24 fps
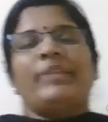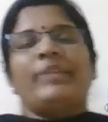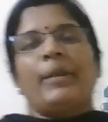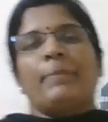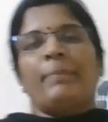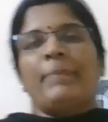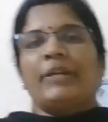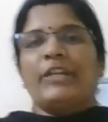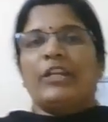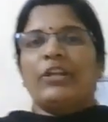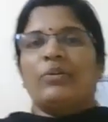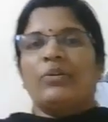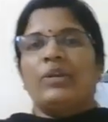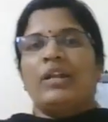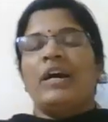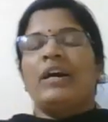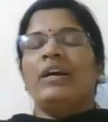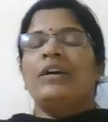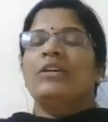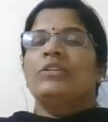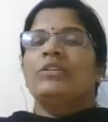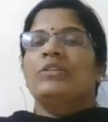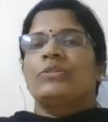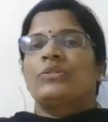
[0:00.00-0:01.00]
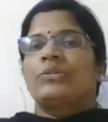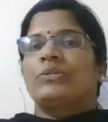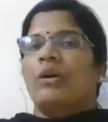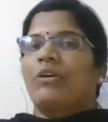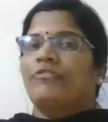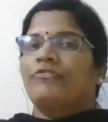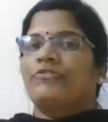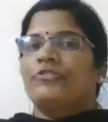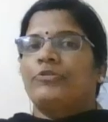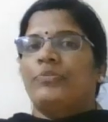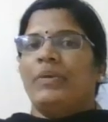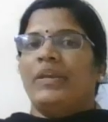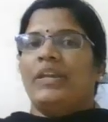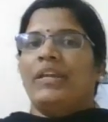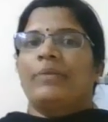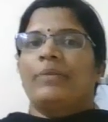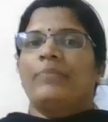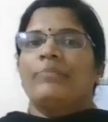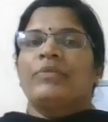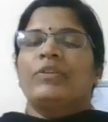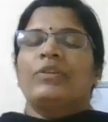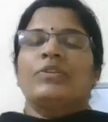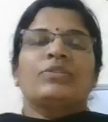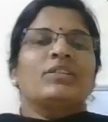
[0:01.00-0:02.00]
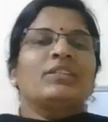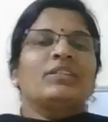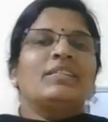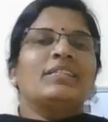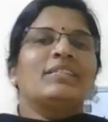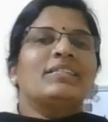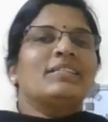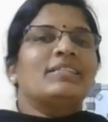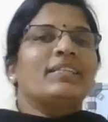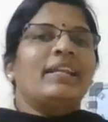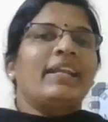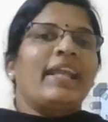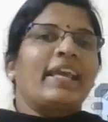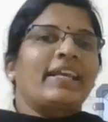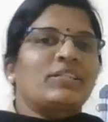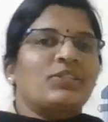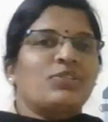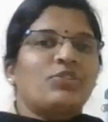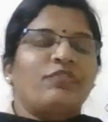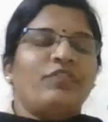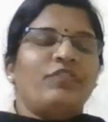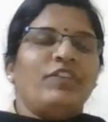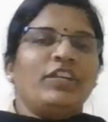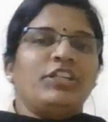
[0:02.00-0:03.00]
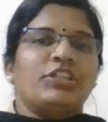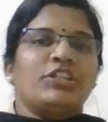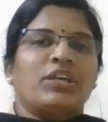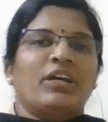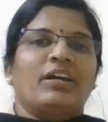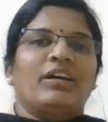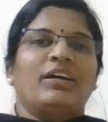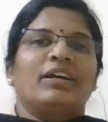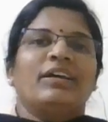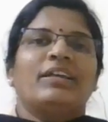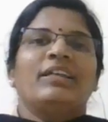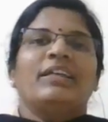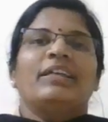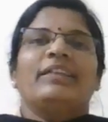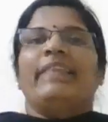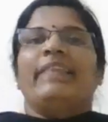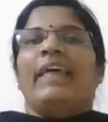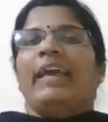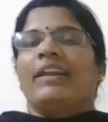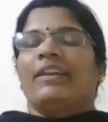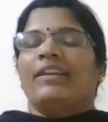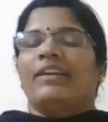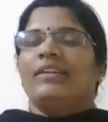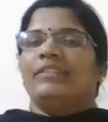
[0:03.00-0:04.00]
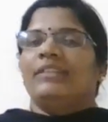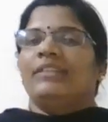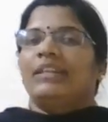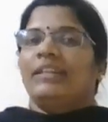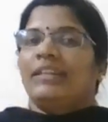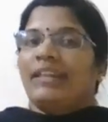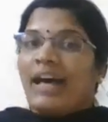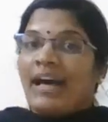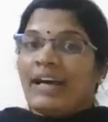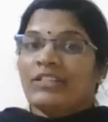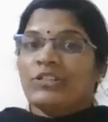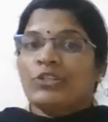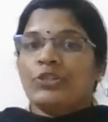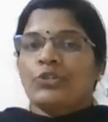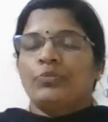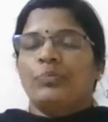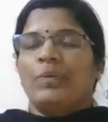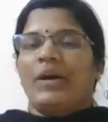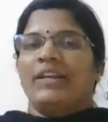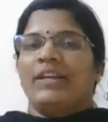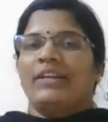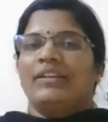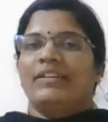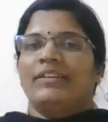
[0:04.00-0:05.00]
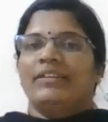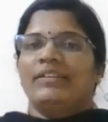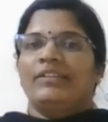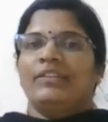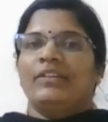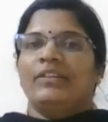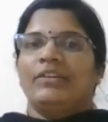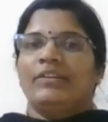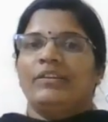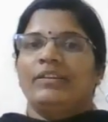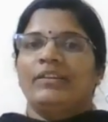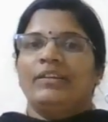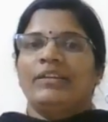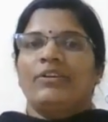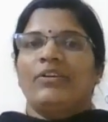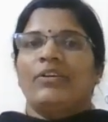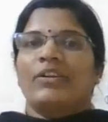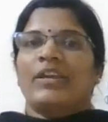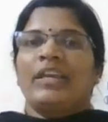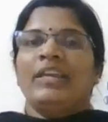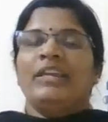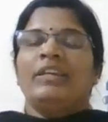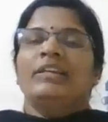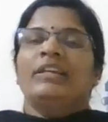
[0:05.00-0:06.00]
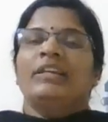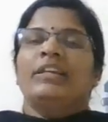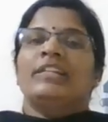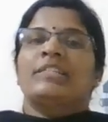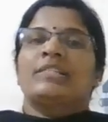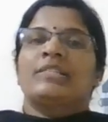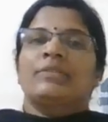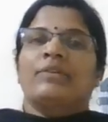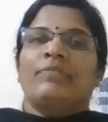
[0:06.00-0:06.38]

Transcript: that particular software. So this is the next feature. Then the last one, okay, it's